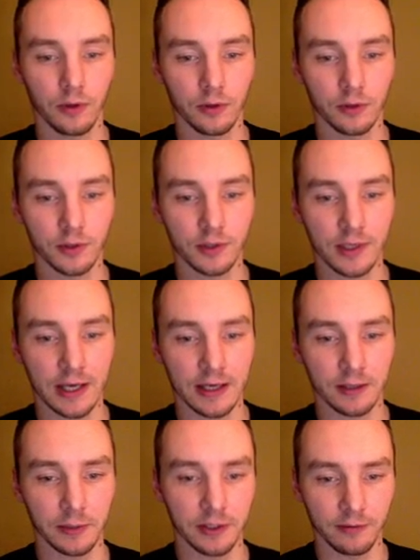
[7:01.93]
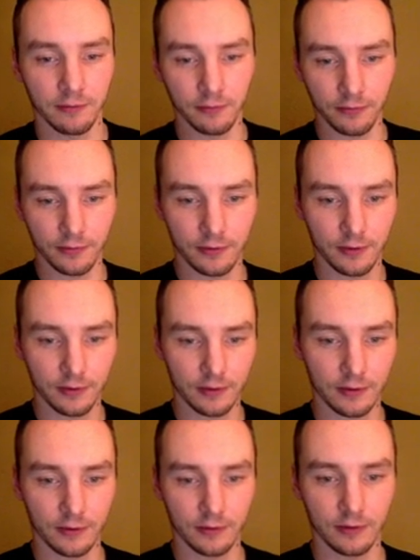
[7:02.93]
just to add a bit of
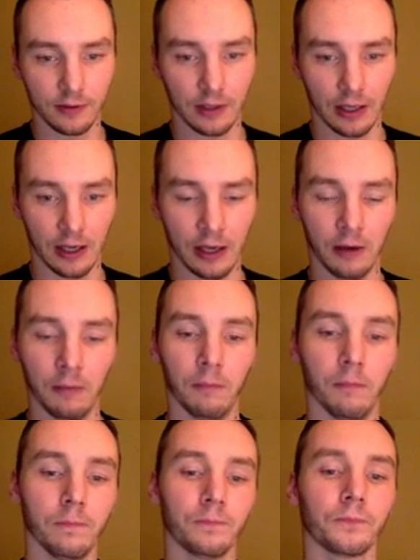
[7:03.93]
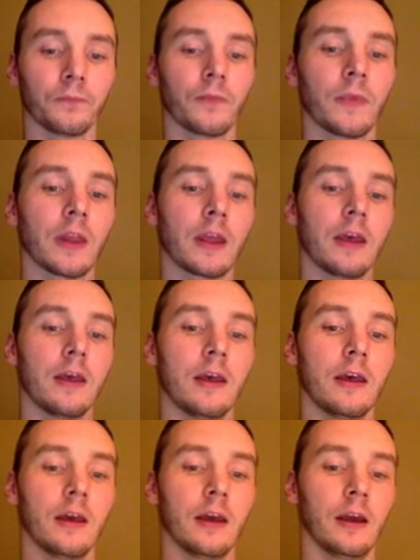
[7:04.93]
um,
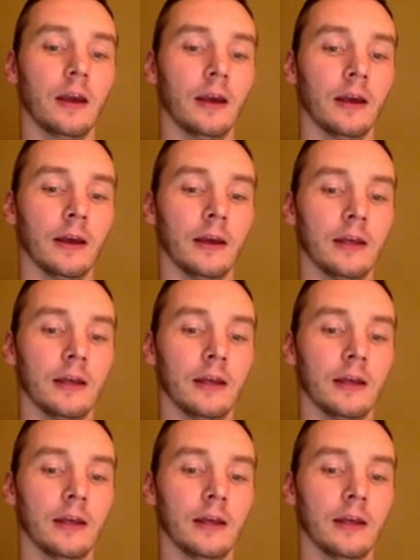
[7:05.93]
uh,